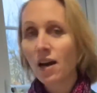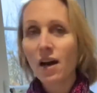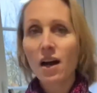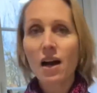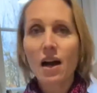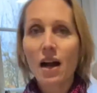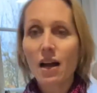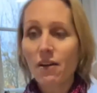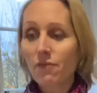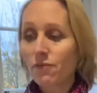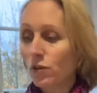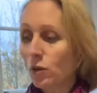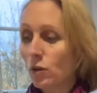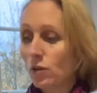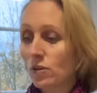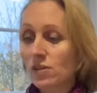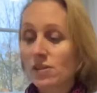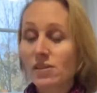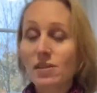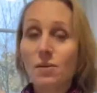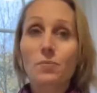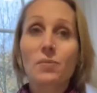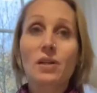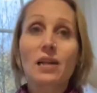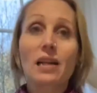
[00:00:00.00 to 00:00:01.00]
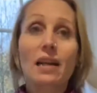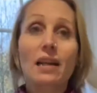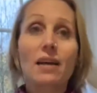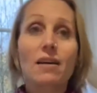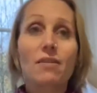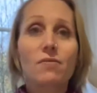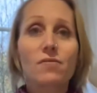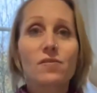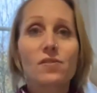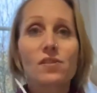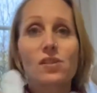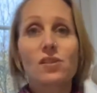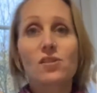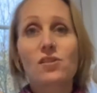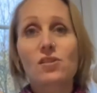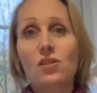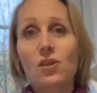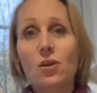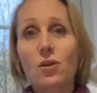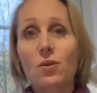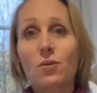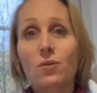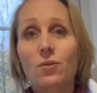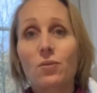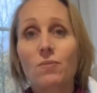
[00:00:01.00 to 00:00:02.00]
I've got some gloves,
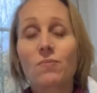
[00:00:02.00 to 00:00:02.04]
so